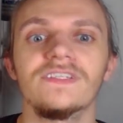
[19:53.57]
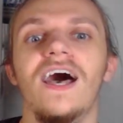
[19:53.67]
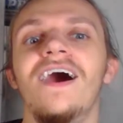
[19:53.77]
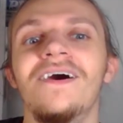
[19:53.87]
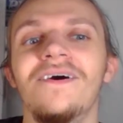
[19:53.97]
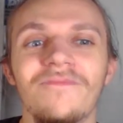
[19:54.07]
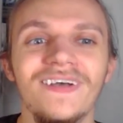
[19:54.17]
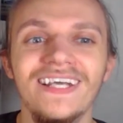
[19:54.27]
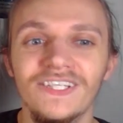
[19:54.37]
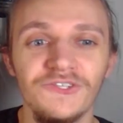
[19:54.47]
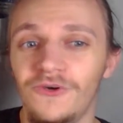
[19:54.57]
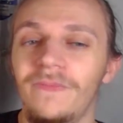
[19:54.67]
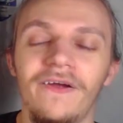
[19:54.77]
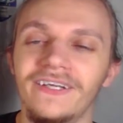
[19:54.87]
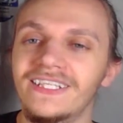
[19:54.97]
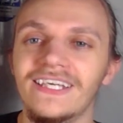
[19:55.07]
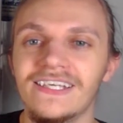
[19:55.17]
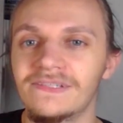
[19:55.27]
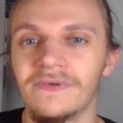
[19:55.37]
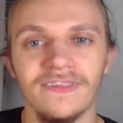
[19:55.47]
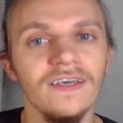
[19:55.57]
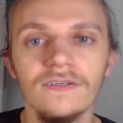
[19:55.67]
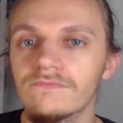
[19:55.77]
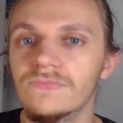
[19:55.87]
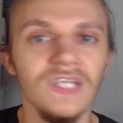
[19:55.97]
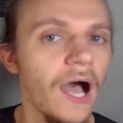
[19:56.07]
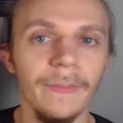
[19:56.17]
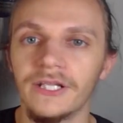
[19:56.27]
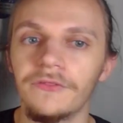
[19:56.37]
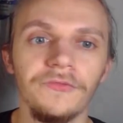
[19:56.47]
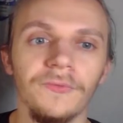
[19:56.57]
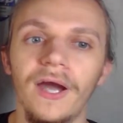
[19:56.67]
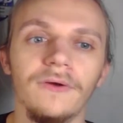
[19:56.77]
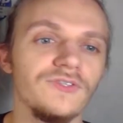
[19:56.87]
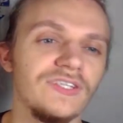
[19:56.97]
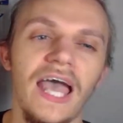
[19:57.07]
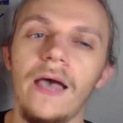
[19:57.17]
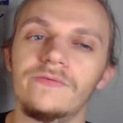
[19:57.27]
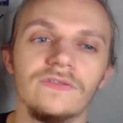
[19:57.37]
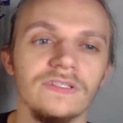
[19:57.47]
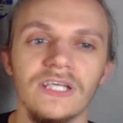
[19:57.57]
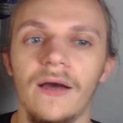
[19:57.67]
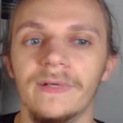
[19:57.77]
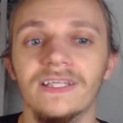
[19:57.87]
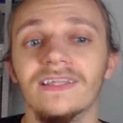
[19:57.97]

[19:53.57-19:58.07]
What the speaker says: Jordan Merritt and Kiki Smith, dominant throughout, just absolutely dominant.